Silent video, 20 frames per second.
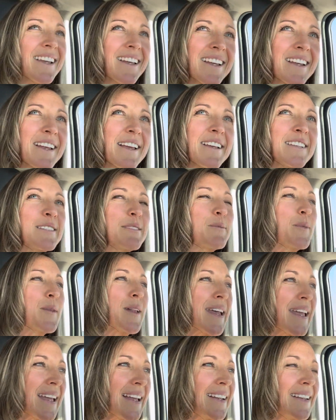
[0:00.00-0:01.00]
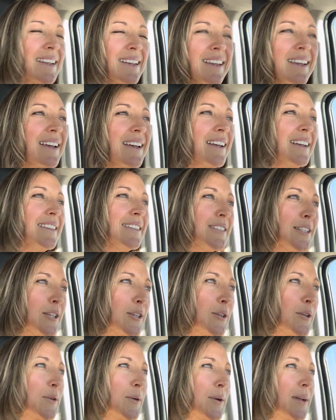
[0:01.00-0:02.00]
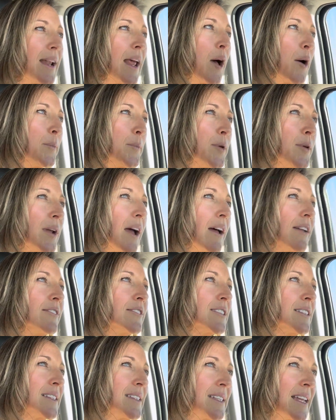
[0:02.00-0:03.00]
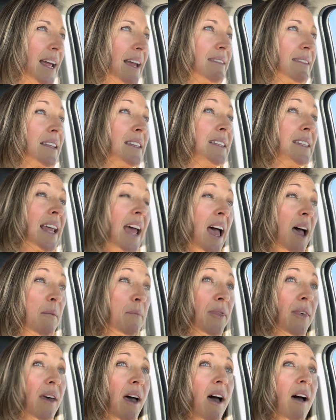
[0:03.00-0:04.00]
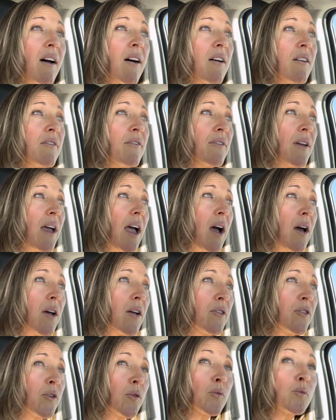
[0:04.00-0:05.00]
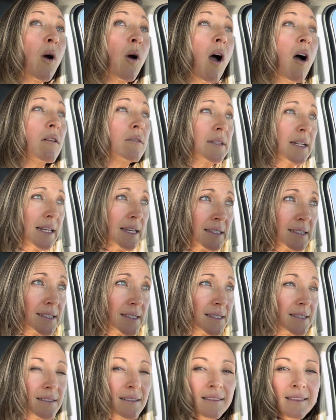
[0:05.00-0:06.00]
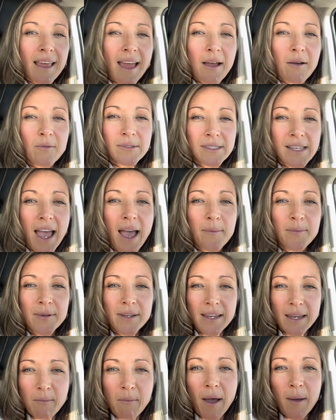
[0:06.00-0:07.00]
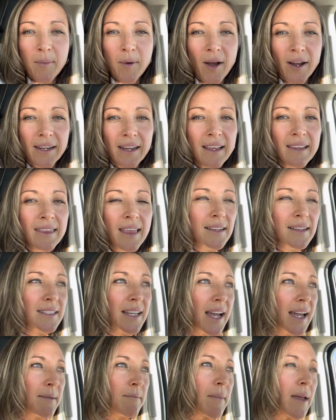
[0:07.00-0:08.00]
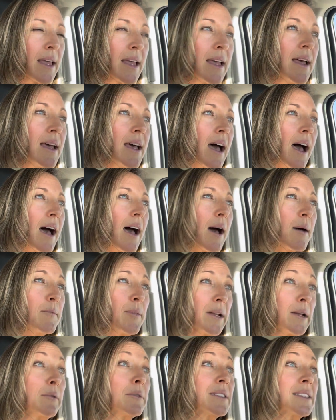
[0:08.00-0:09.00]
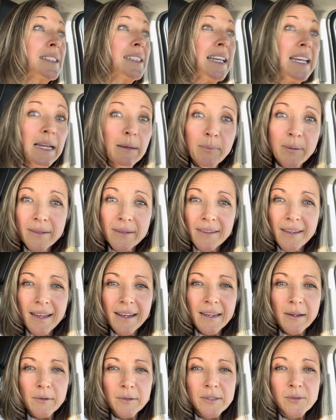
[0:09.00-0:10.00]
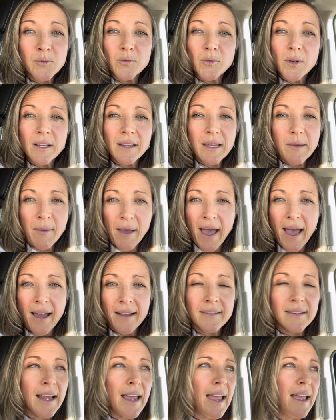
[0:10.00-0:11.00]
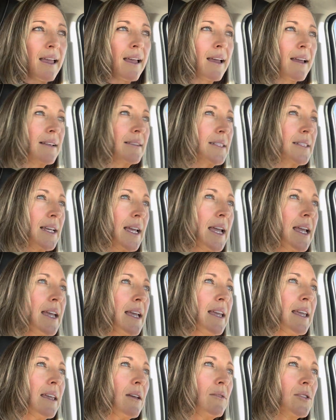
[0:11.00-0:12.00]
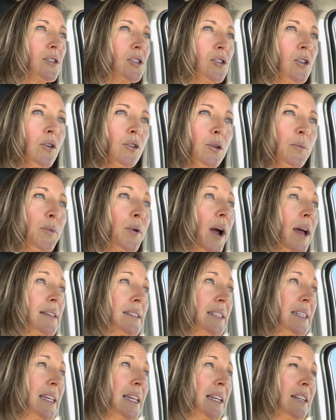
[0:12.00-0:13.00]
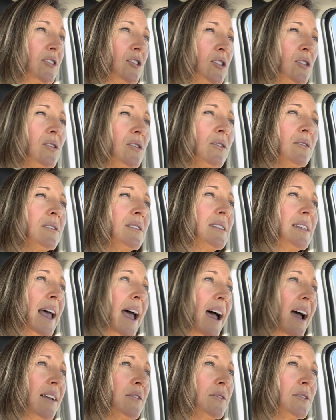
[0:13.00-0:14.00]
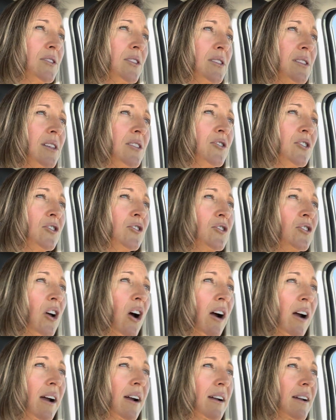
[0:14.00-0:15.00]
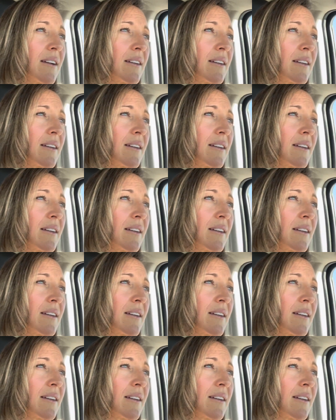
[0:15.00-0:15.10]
explain to you and help you to understand the depth of the wrongness that was happening in my body at that time. But it was deep and it was really bad and it was so depressing and just so sad. It was just such a dark